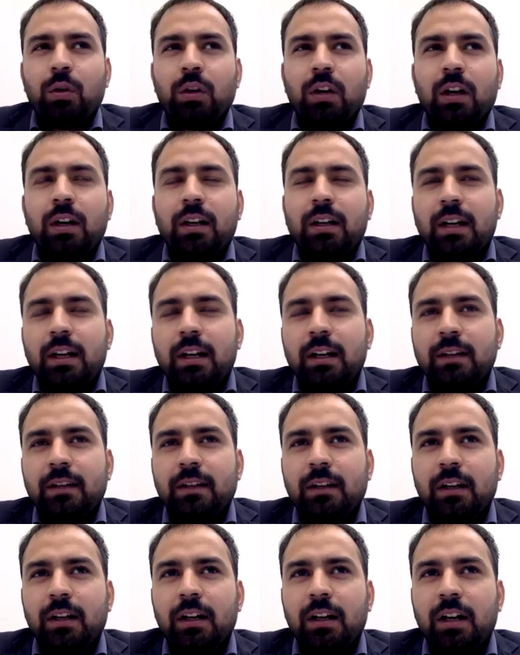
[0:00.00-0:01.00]
could uh, tell us
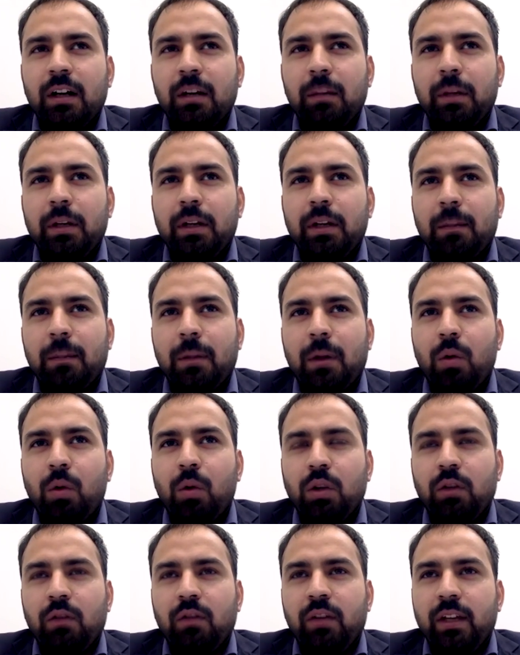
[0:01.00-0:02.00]
a little bit
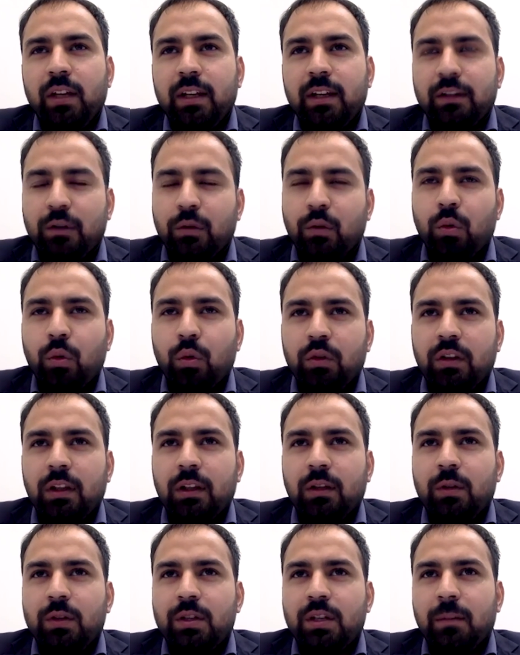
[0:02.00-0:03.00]
about the various
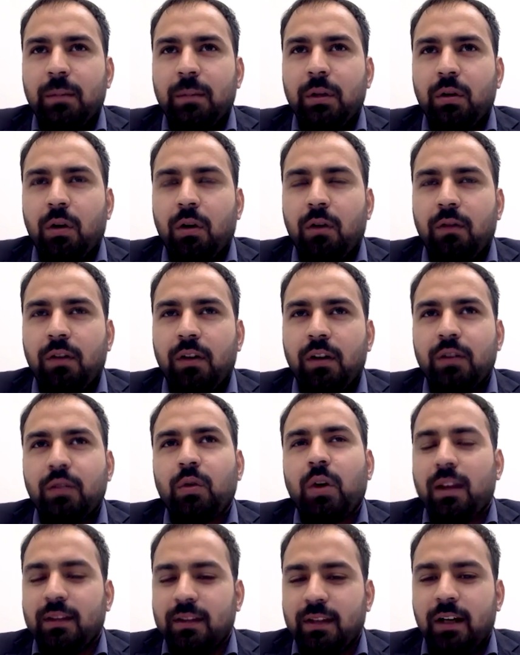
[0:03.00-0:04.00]
courses which are being offered.
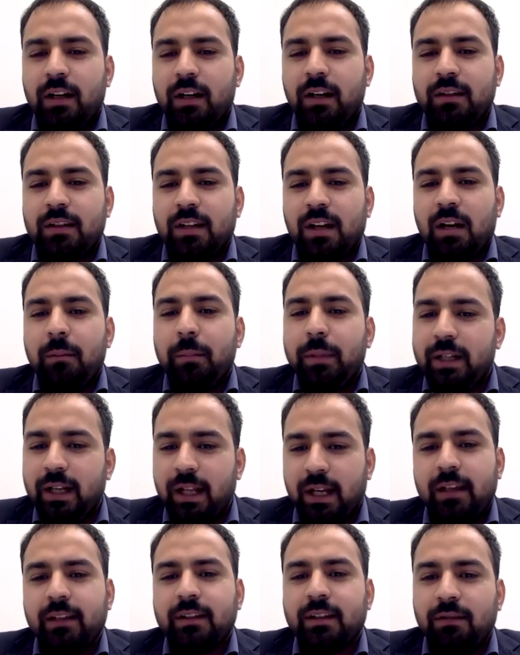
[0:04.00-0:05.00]
So as I understand, we
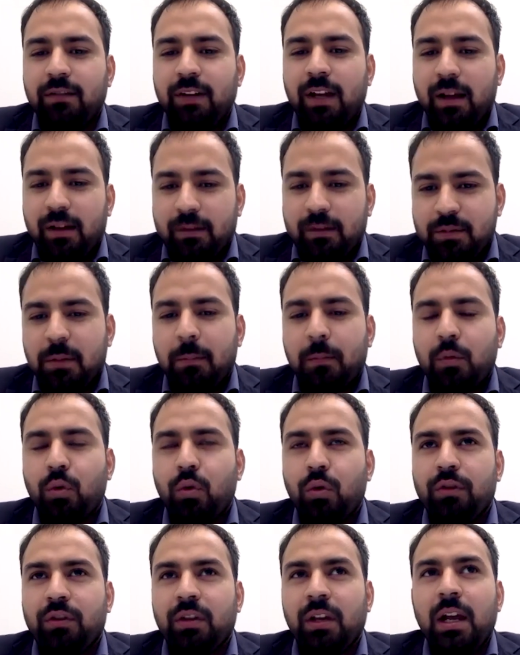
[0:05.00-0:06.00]
take
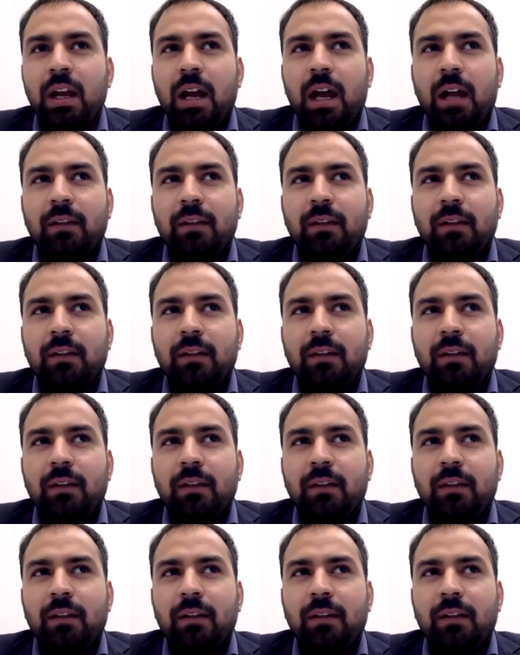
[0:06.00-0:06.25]
course